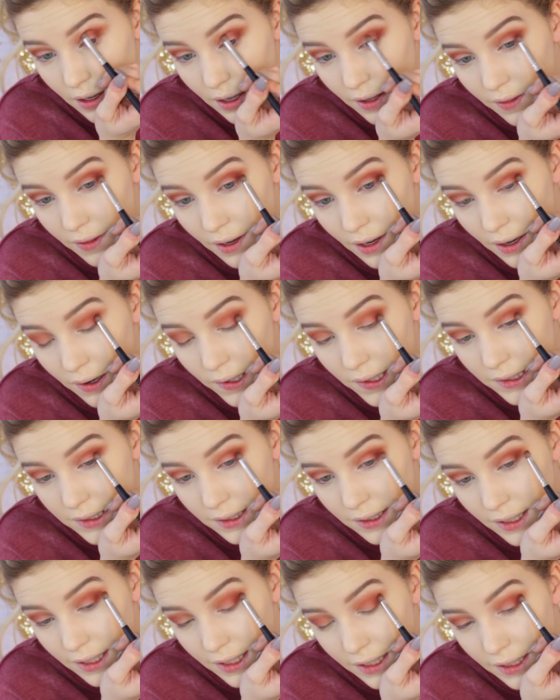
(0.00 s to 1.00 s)
And then I
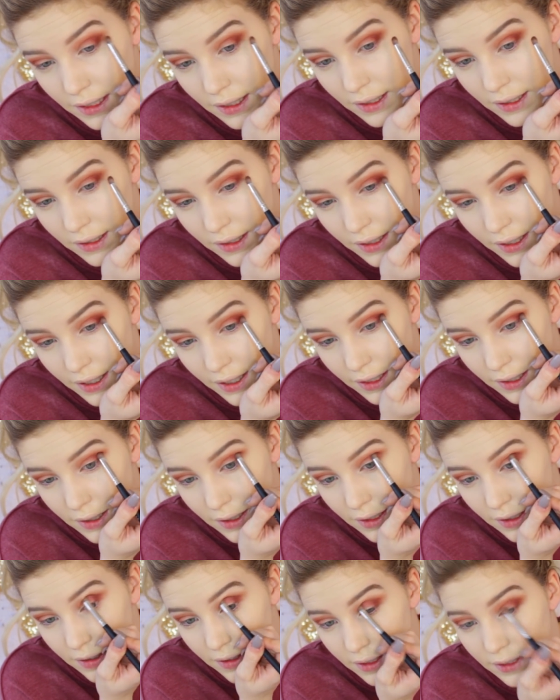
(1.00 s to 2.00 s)
was like, okay,
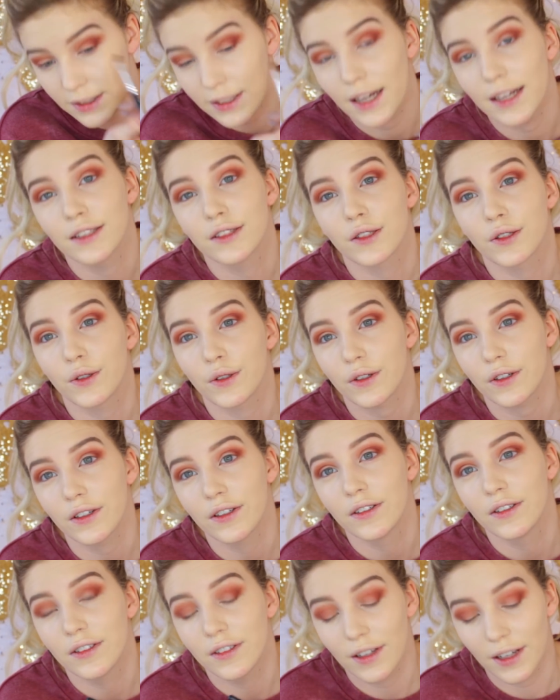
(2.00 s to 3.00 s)
this guy's
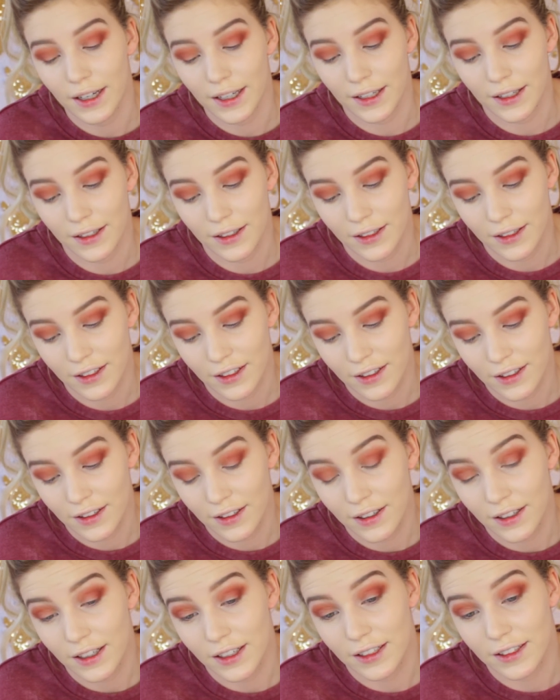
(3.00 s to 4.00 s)
cool. Like,
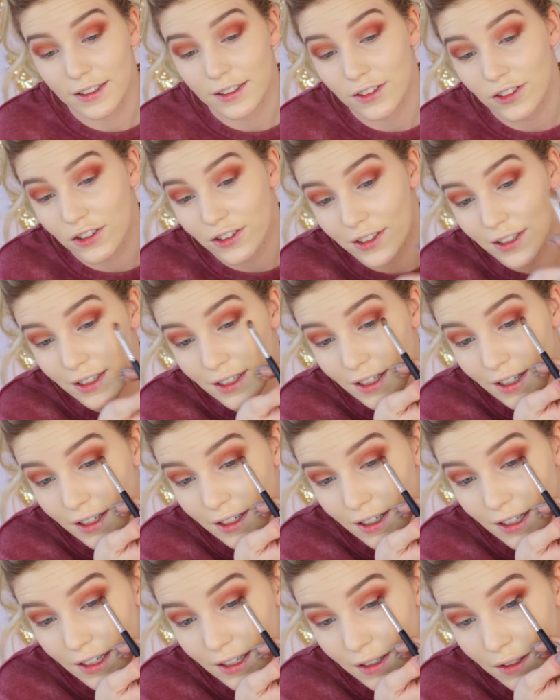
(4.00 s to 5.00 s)
he's just
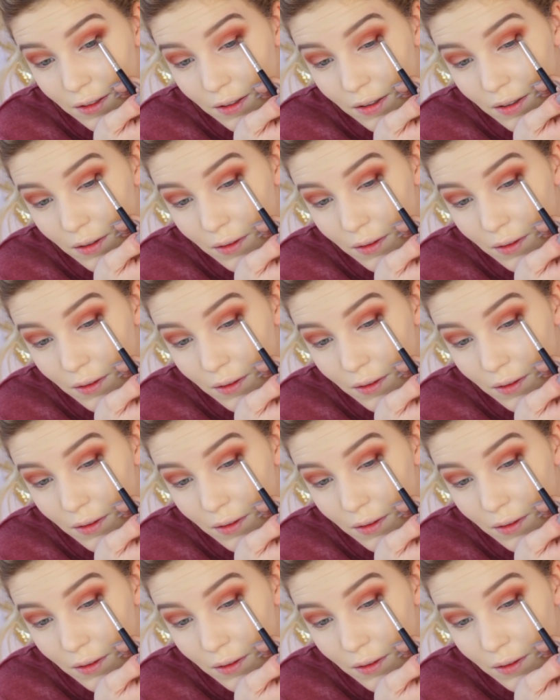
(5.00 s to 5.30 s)
sitting and